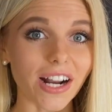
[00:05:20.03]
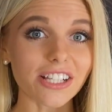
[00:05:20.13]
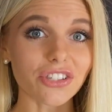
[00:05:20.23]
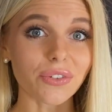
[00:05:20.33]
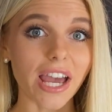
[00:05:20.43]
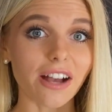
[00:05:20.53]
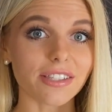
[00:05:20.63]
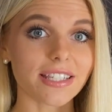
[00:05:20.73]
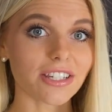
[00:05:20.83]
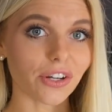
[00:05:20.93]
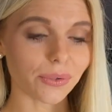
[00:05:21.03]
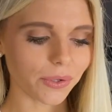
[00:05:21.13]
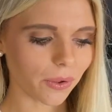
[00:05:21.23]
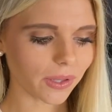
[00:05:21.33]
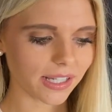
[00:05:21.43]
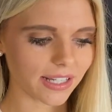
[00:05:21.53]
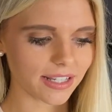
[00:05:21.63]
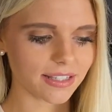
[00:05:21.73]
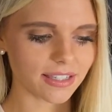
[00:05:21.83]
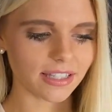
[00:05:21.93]
right, so now since our granola
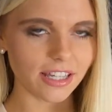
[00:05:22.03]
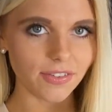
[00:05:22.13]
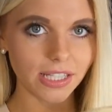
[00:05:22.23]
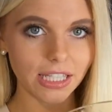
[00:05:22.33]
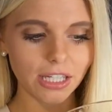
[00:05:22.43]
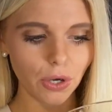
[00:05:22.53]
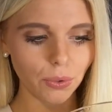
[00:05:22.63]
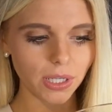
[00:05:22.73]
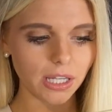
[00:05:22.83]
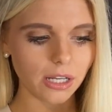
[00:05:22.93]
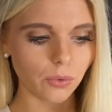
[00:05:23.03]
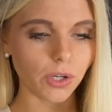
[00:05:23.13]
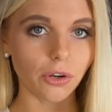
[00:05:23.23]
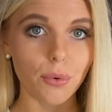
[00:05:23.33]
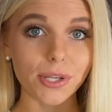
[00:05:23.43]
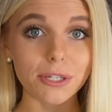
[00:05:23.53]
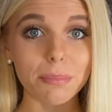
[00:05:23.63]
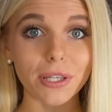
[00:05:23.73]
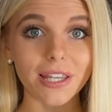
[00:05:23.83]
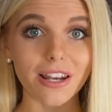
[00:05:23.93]
is evenly coated, we are going to
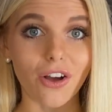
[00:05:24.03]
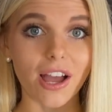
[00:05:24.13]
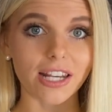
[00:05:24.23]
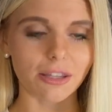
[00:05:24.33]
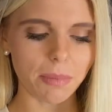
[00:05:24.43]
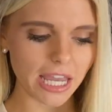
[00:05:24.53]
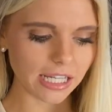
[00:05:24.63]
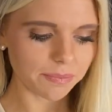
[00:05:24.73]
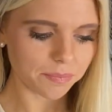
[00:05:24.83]
put it on the pan.